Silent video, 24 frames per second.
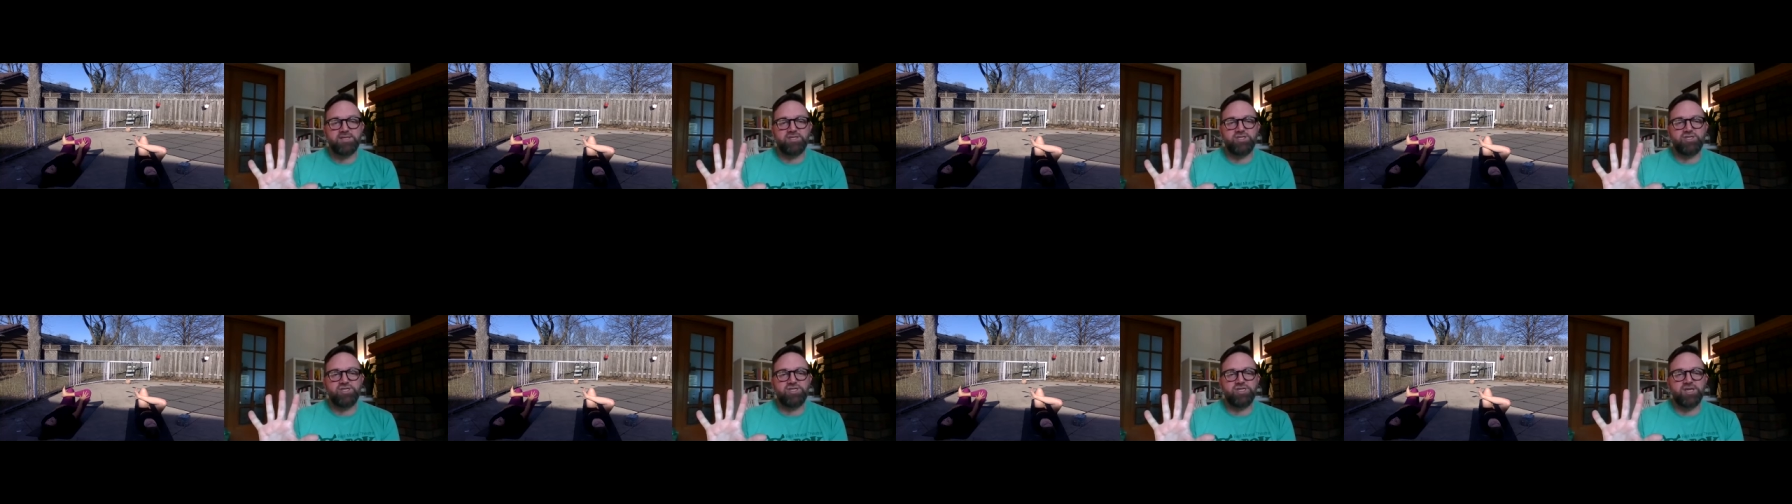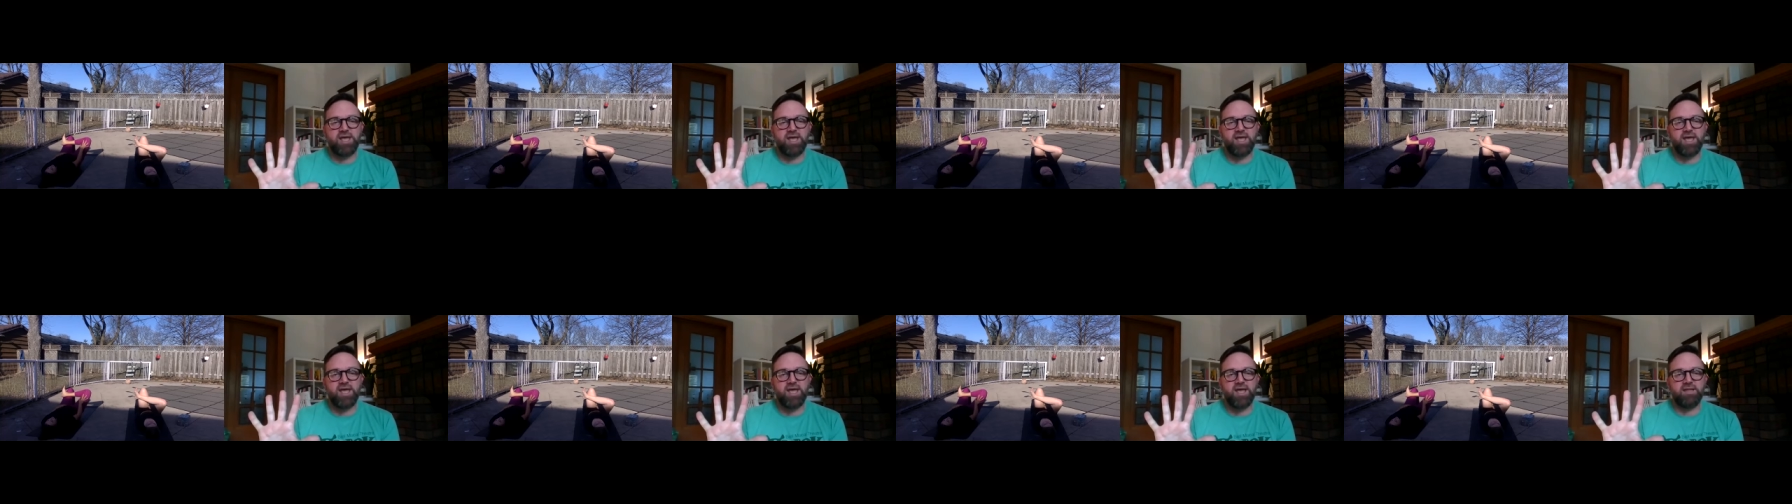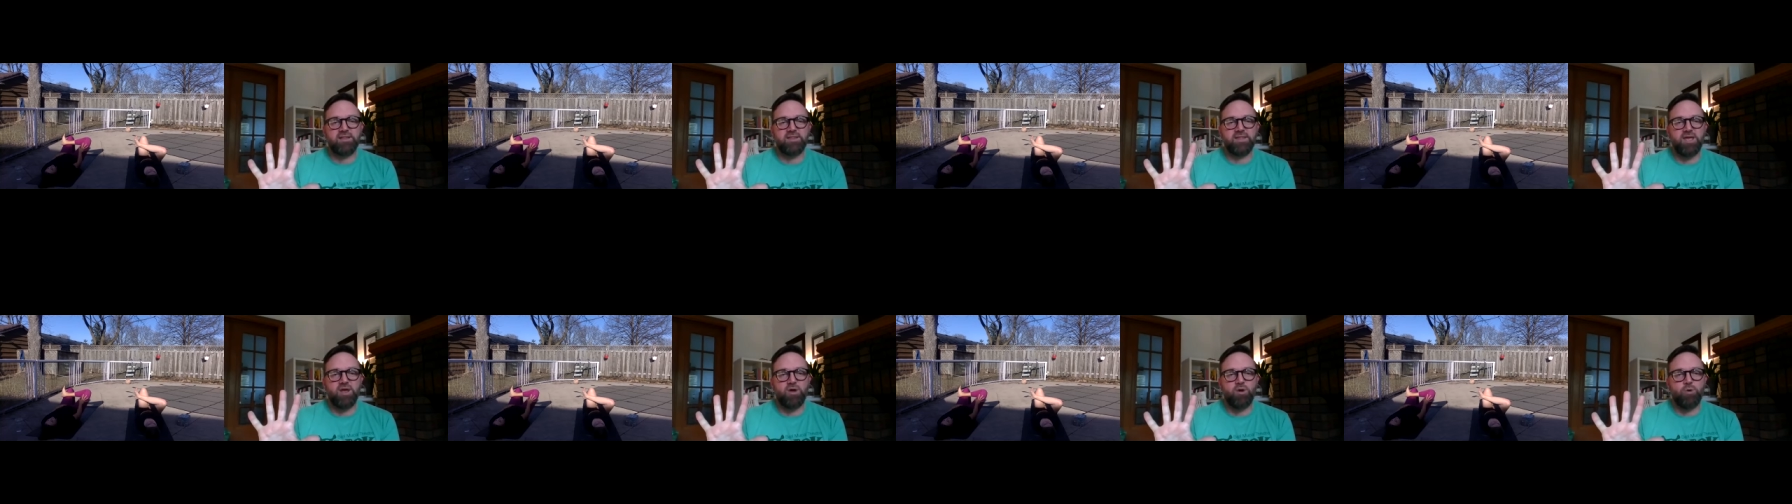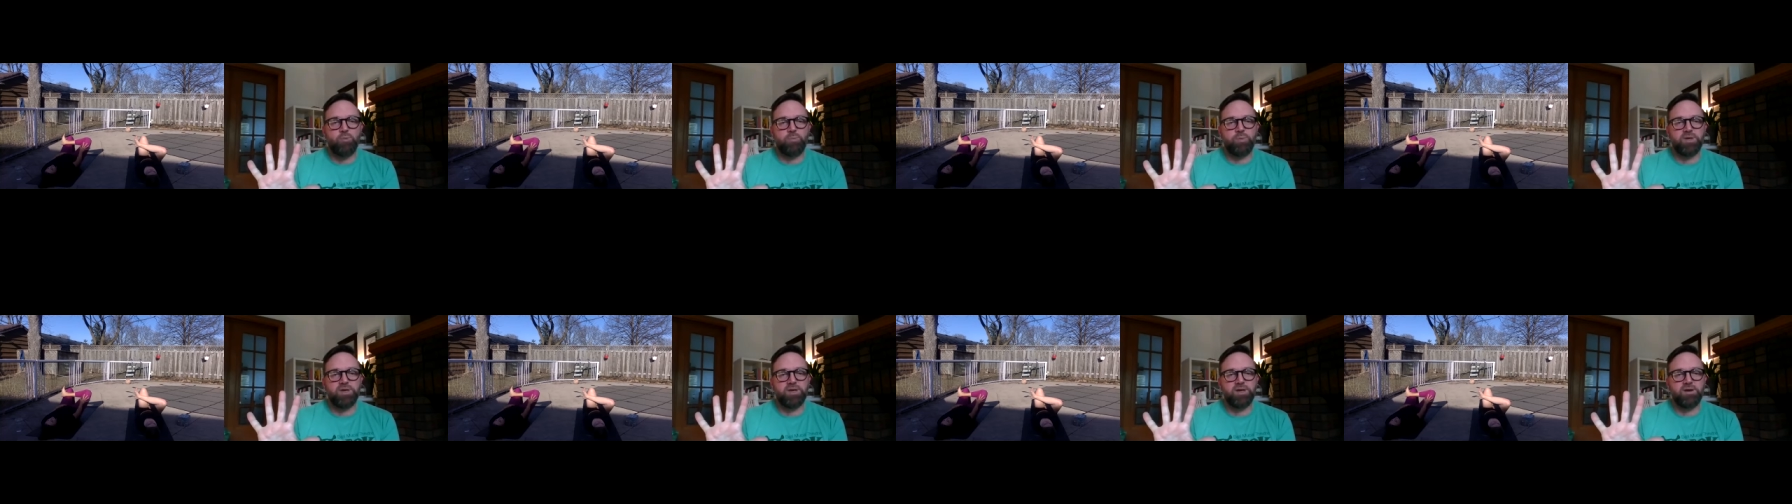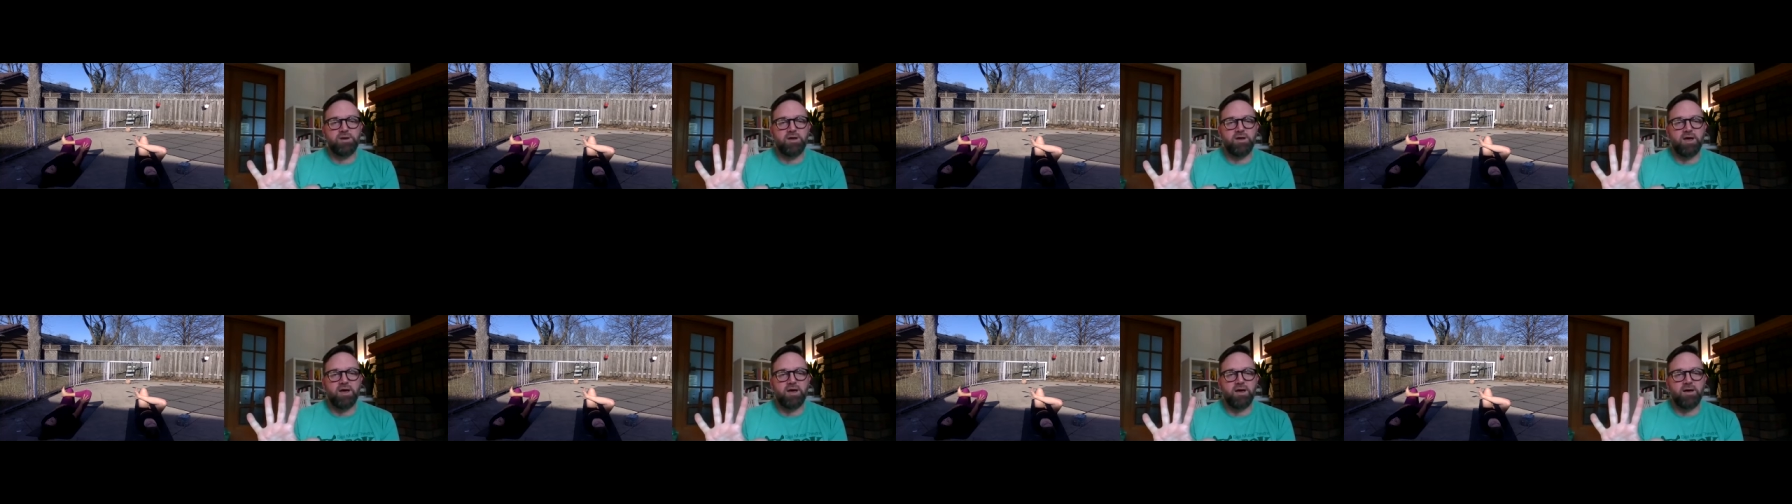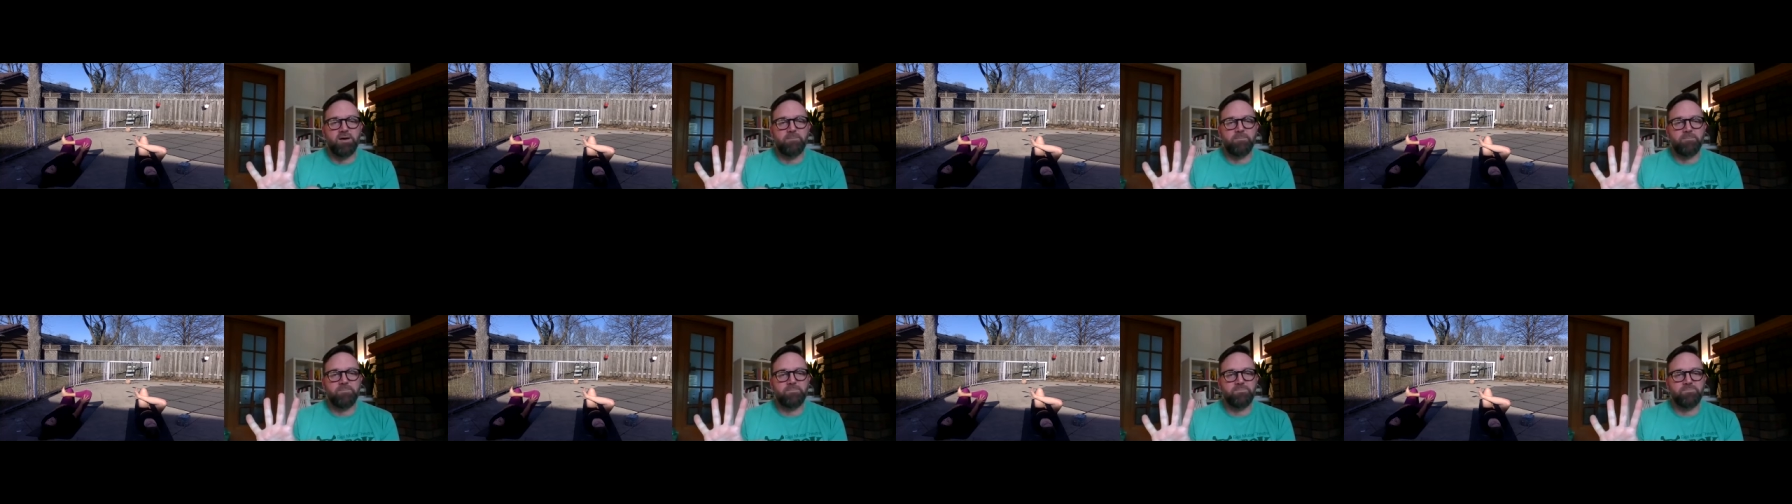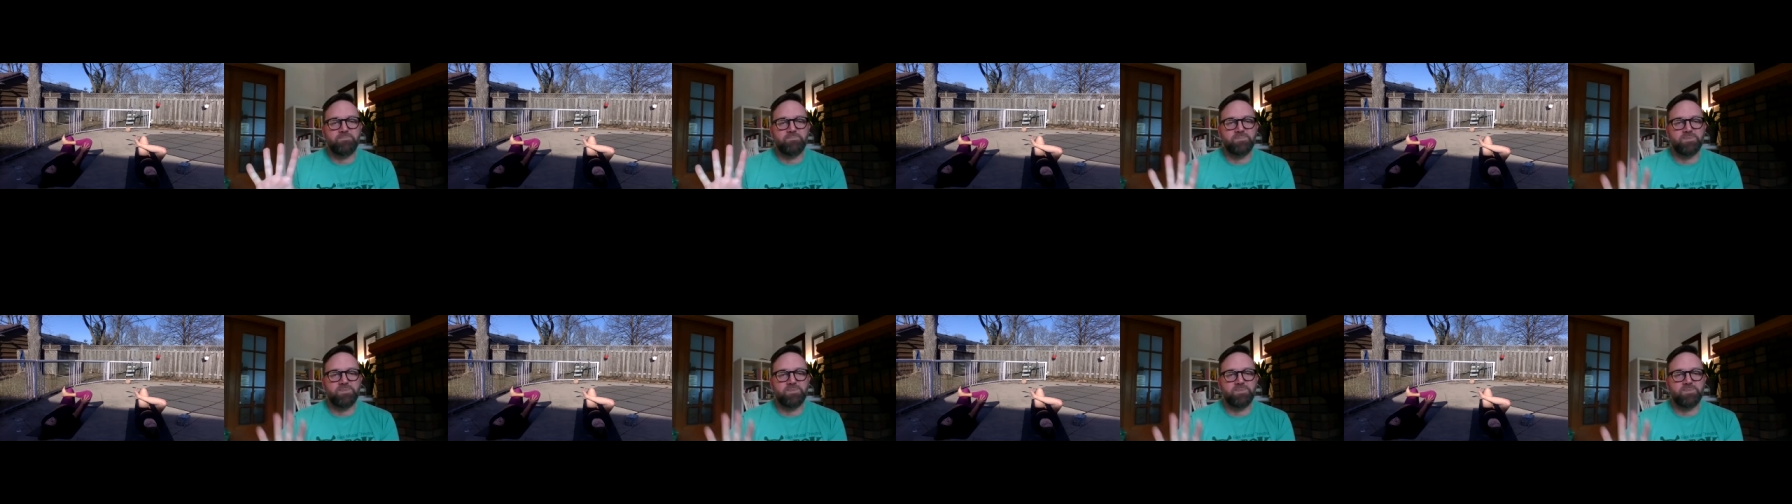and gently open it up.